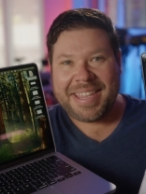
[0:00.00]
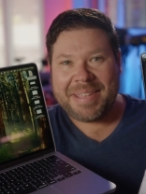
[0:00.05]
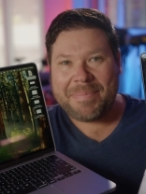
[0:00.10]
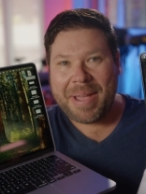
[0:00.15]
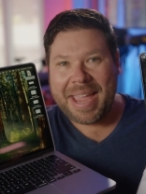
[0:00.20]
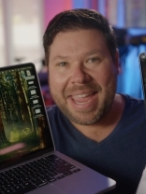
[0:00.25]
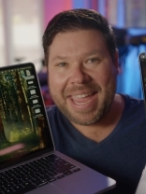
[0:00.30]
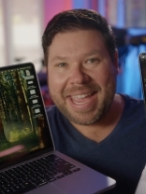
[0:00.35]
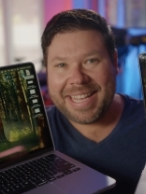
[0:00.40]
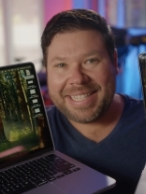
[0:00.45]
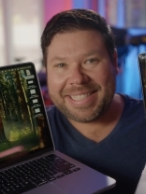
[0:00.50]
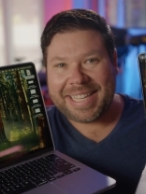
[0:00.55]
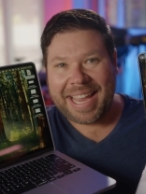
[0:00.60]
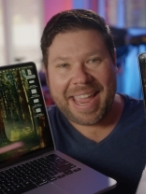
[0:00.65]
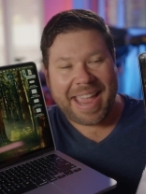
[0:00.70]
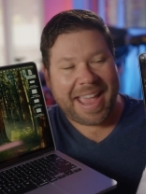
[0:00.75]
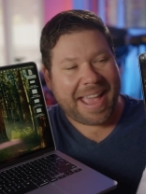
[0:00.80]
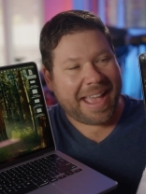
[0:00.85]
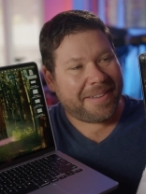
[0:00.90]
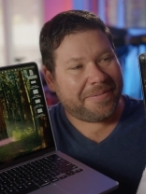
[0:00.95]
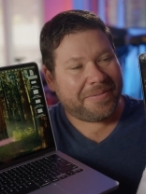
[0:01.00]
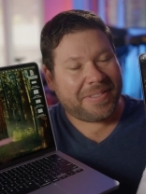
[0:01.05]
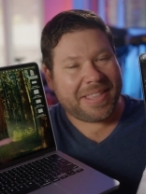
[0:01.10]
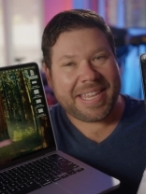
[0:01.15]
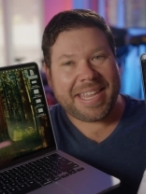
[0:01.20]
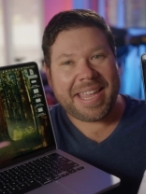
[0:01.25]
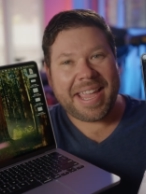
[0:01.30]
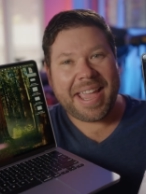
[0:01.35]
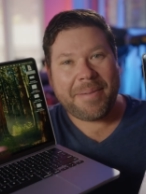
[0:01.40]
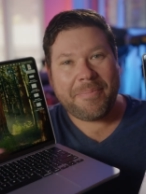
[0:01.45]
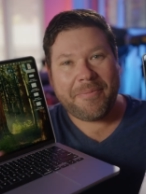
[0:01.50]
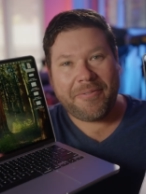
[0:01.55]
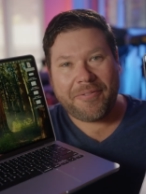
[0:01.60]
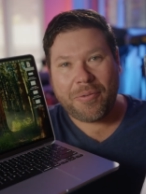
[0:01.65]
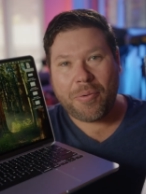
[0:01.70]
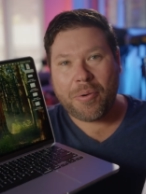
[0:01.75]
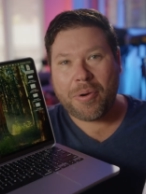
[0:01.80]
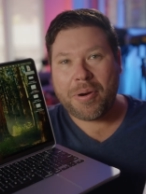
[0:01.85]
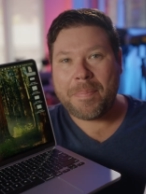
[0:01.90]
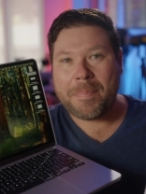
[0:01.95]
In my hands, I have the
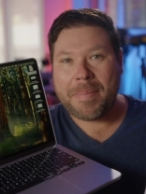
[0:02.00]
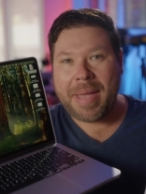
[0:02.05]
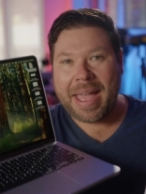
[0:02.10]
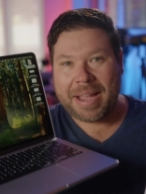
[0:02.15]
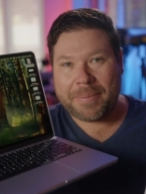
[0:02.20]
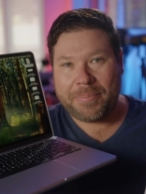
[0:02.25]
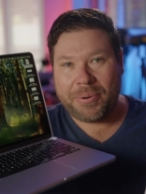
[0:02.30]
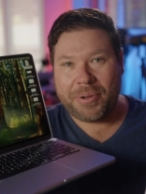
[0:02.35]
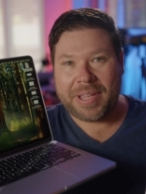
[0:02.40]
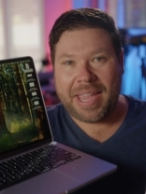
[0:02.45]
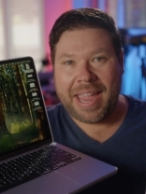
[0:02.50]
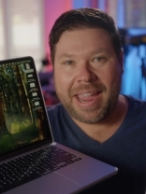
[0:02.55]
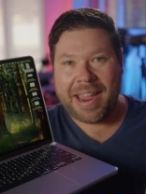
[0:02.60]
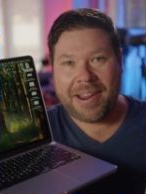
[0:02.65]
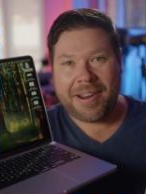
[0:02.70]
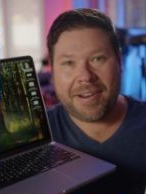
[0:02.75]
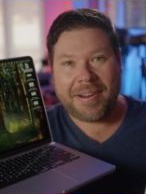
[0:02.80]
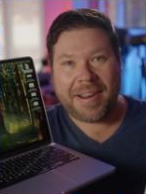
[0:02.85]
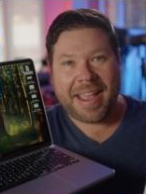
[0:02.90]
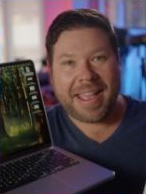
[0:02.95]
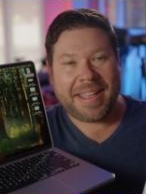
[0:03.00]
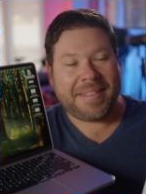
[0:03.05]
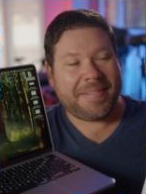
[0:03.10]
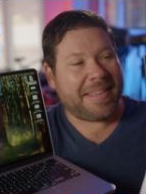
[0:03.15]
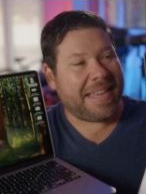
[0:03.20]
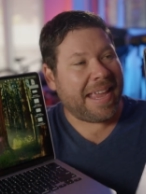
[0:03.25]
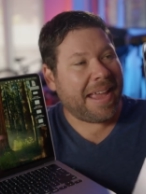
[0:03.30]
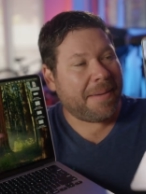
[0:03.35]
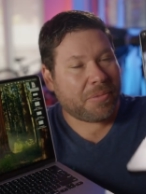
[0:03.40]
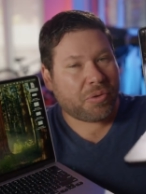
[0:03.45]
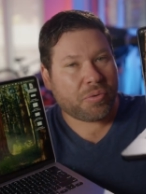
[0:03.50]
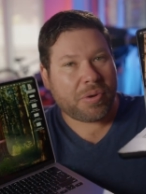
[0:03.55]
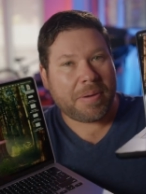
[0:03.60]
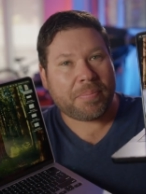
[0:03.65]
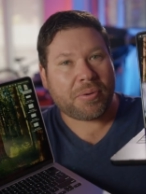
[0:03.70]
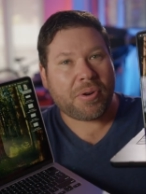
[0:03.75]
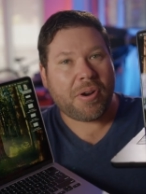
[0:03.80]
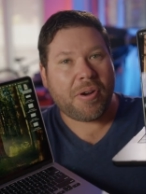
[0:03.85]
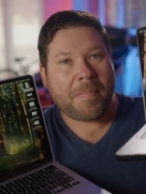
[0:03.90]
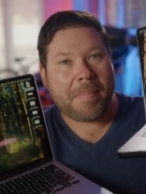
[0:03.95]
M4 MacBook Air and the M3
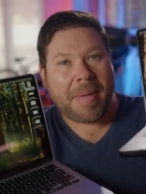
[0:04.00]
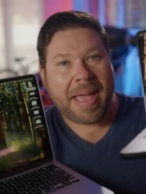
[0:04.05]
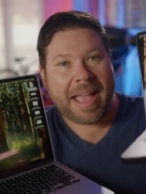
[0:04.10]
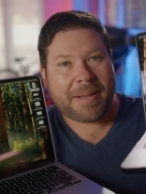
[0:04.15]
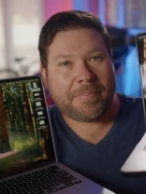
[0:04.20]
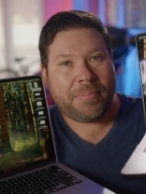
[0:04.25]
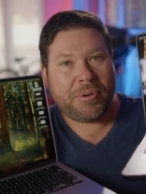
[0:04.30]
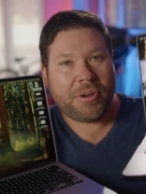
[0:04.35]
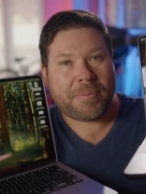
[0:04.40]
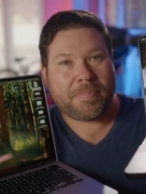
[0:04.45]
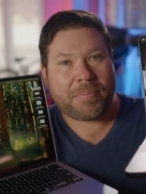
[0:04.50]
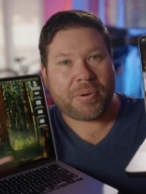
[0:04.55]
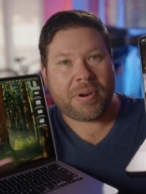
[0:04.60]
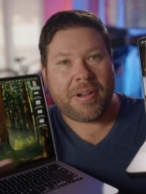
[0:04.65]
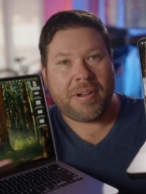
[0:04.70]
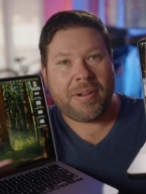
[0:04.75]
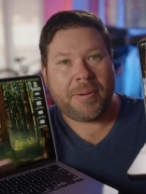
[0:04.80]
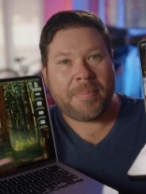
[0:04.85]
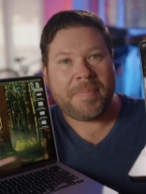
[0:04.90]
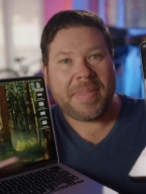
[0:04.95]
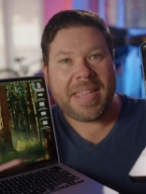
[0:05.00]
Pro MacBook Pro.